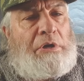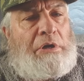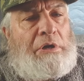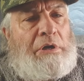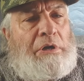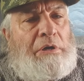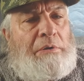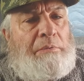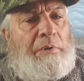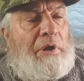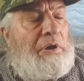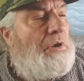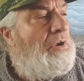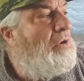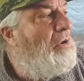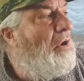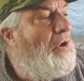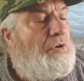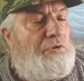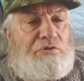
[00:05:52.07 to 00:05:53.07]

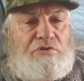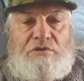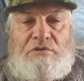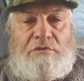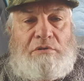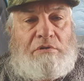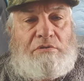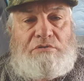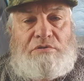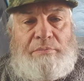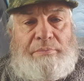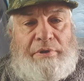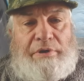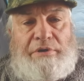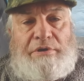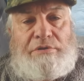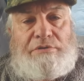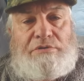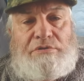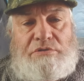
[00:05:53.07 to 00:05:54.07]
Lots and lots of
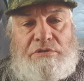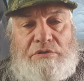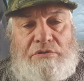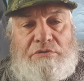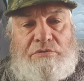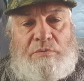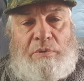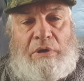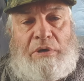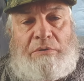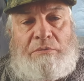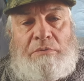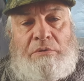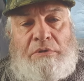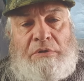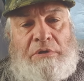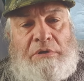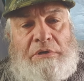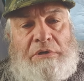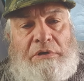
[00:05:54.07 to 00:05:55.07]
birds as well.
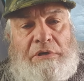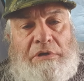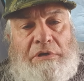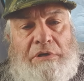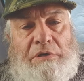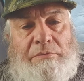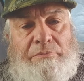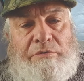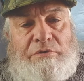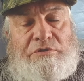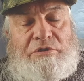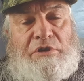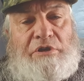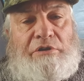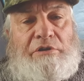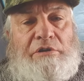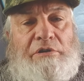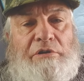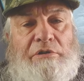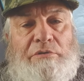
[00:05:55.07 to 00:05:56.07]
There's
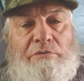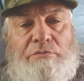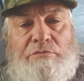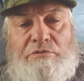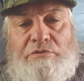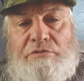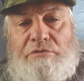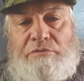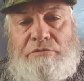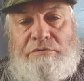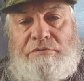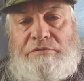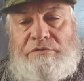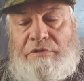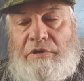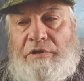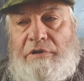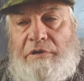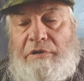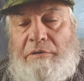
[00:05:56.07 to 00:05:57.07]
curlews
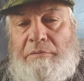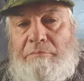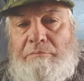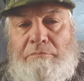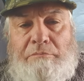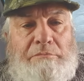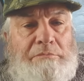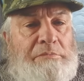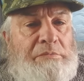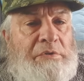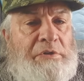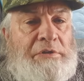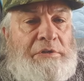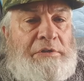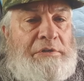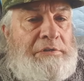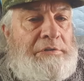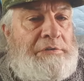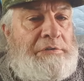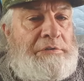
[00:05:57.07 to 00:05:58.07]
and
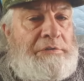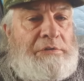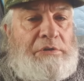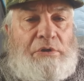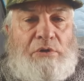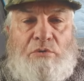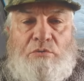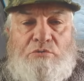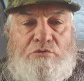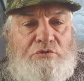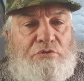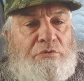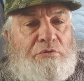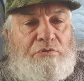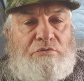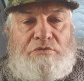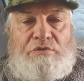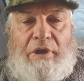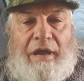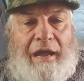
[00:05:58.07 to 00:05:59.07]
all
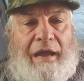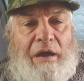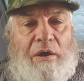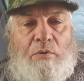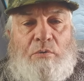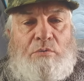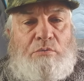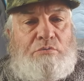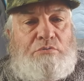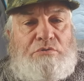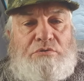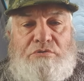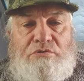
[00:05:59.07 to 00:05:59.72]
sorts, owls,